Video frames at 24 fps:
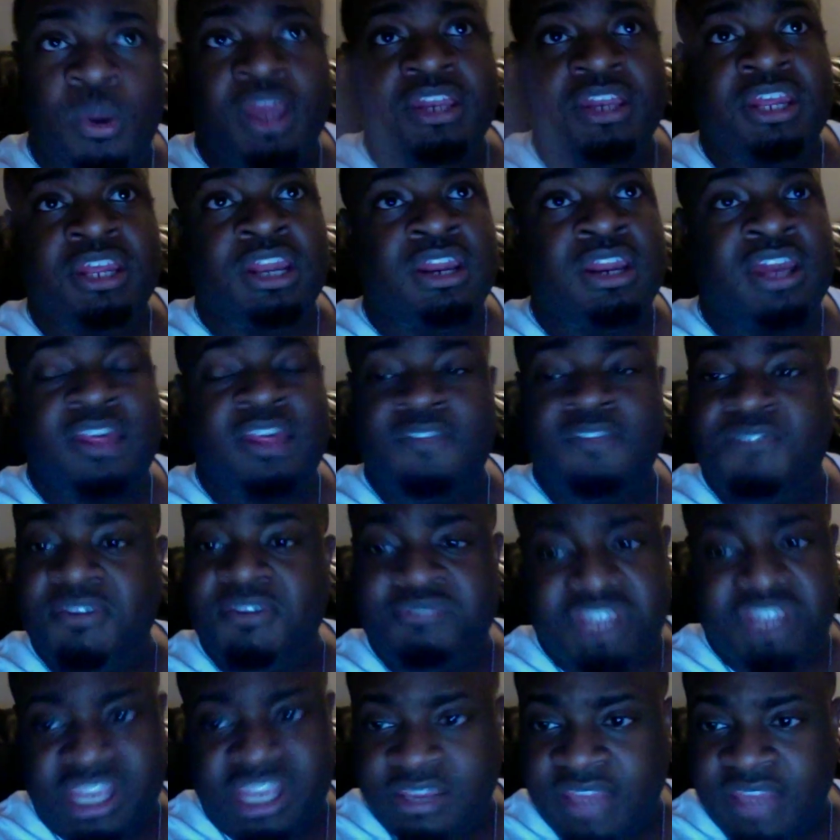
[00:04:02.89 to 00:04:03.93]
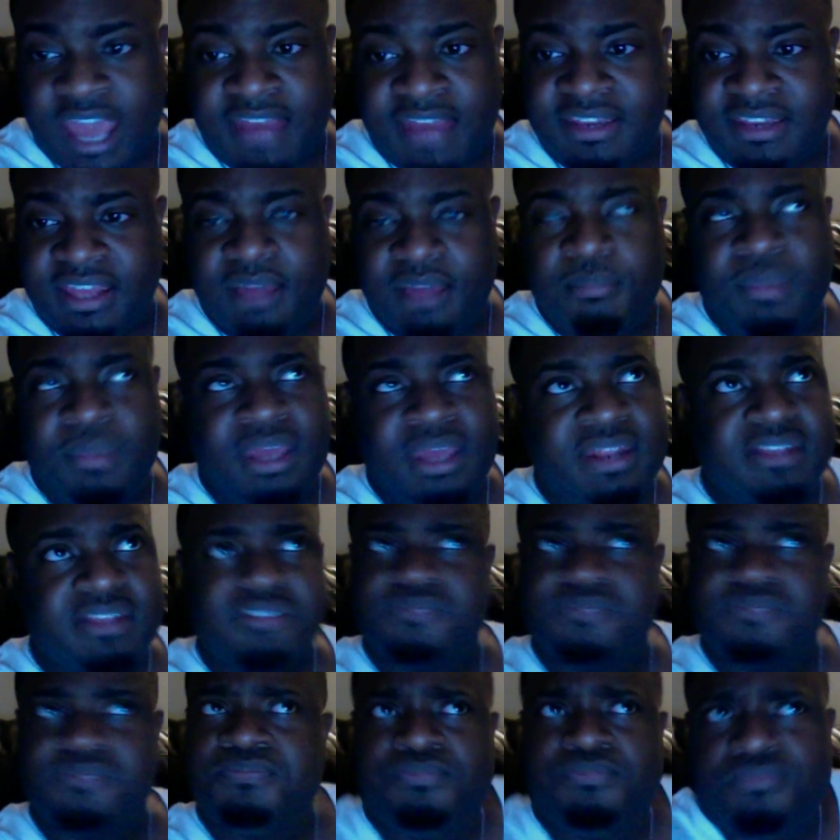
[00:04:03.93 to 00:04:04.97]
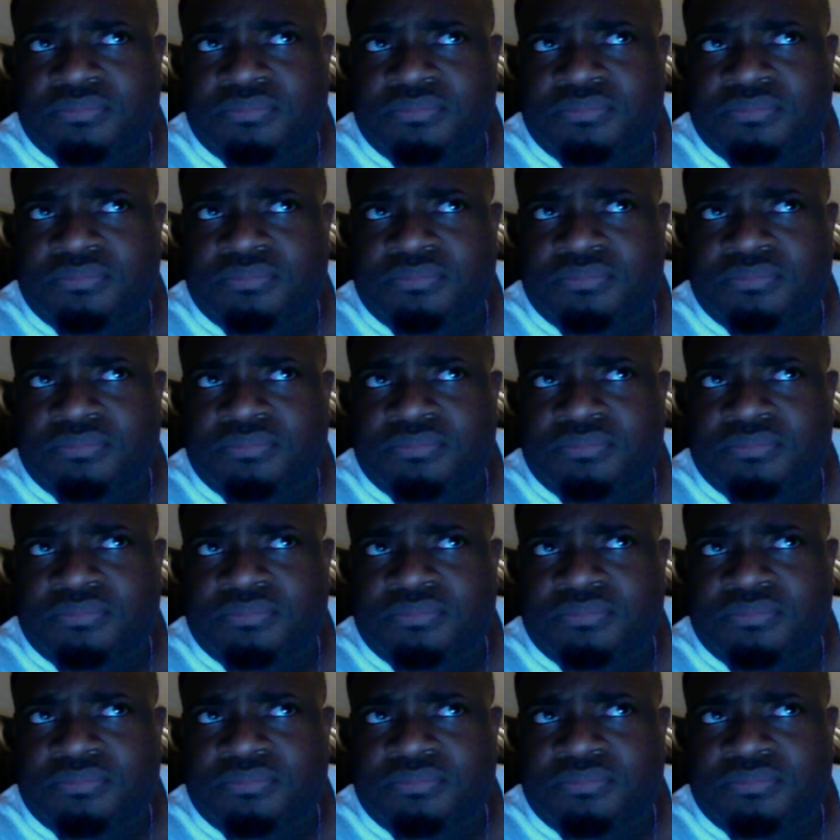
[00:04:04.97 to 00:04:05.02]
and did another 15 goddamn minutes.